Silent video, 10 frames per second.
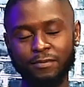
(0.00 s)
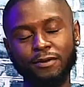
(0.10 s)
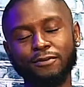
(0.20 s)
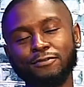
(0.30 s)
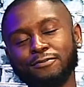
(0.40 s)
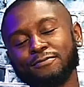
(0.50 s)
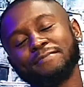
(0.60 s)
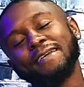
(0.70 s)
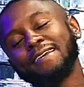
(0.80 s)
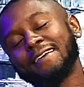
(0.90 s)
bro,
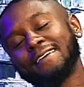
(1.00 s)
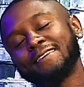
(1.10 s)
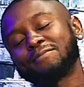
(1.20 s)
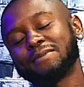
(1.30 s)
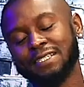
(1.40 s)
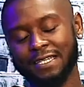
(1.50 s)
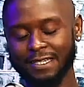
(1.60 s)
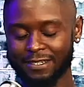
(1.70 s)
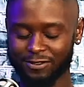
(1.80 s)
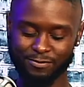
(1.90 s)
man, I'm
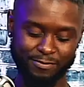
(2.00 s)
telling you,